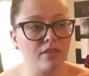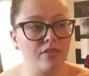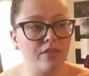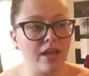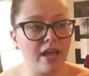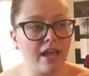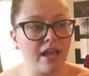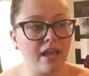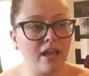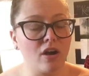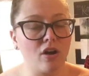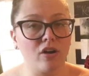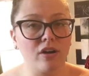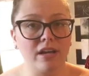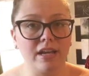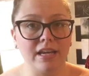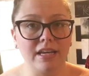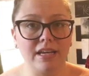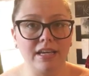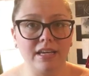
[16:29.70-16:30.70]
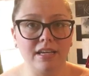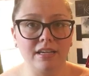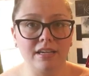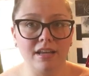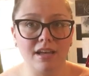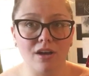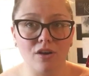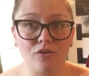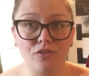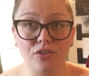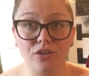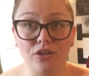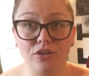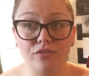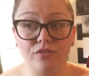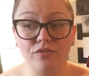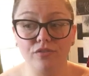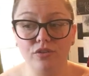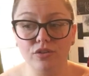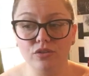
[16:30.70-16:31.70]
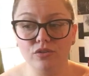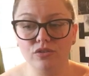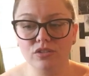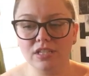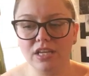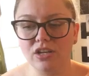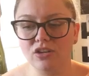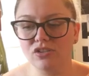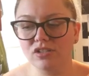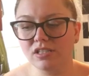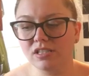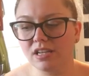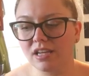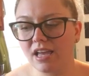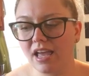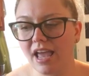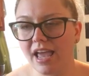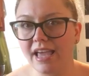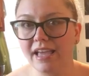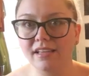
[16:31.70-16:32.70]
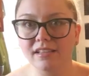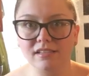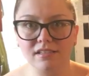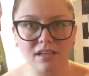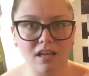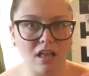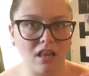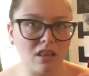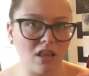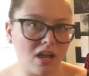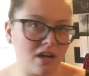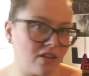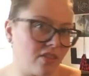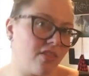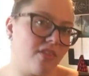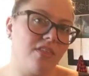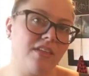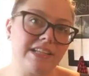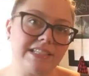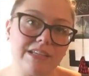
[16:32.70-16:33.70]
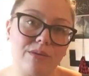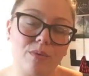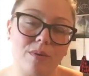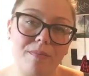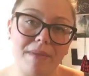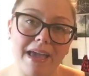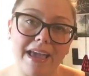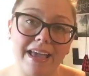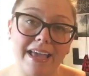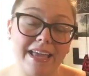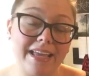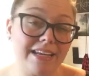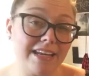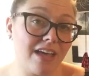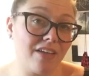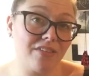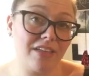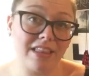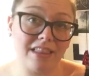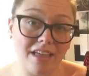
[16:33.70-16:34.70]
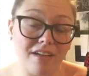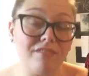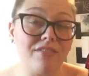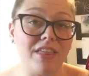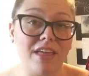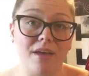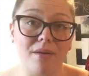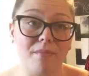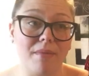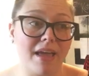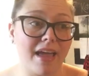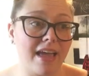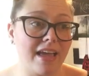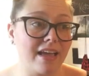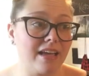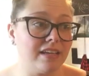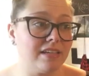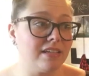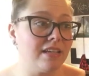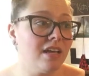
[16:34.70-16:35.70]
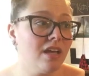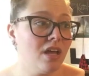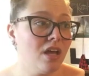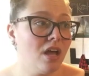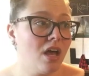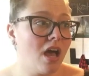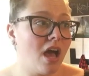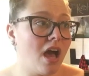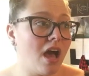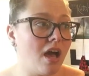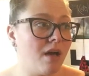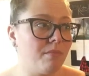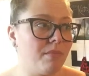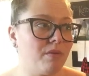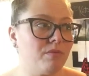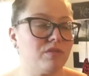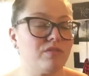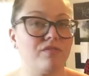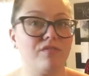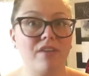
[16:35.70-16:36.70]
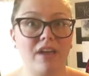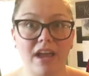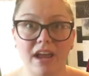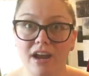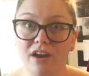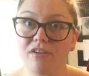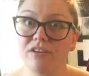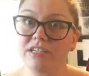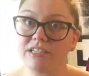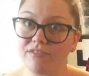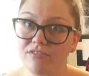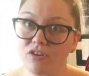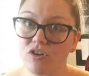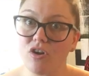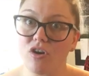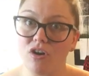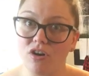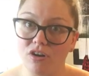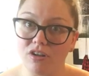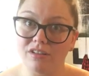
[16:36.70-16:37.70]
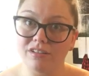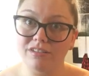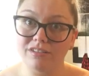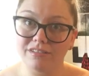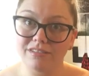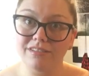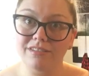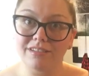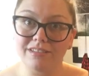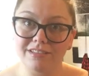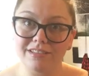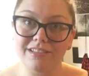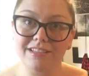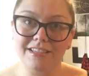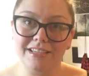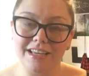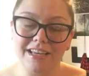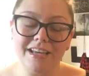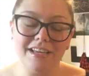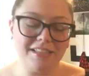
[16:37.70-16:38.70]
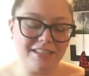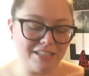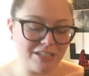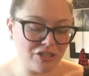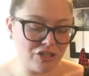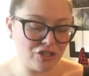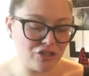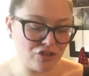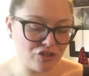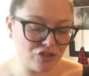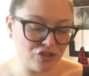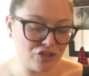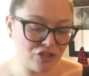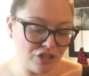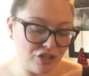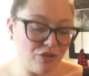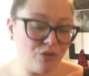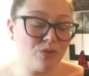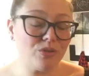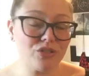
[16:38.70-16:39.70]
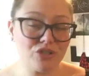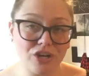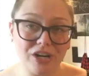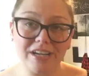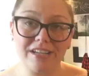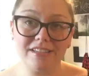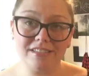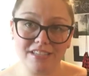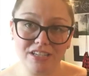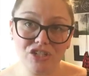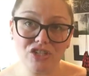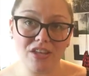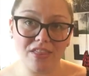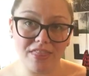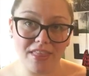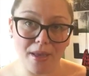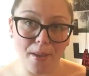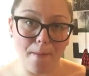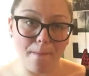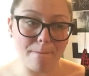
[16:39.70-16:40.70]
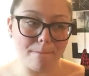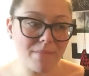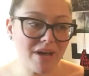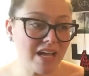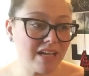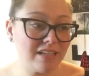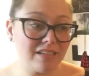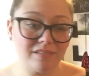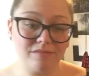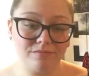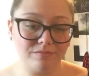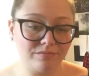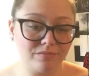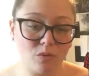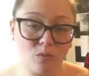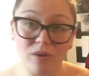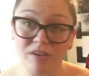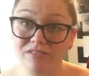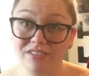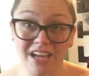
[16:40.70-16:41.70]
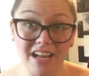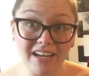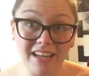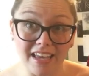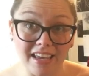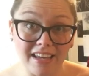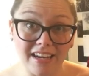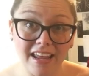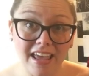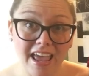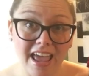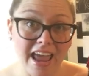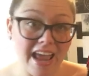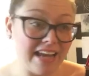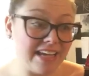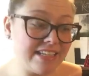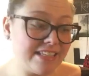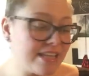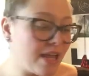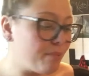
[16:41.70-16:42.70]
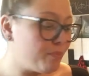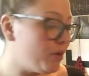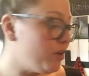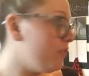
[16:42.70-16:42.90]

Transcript: they are eating healthier foods. They used to hate a lot of the things that we make, and now they love them. And it was very difficult to transition them, but we've done it. And it's not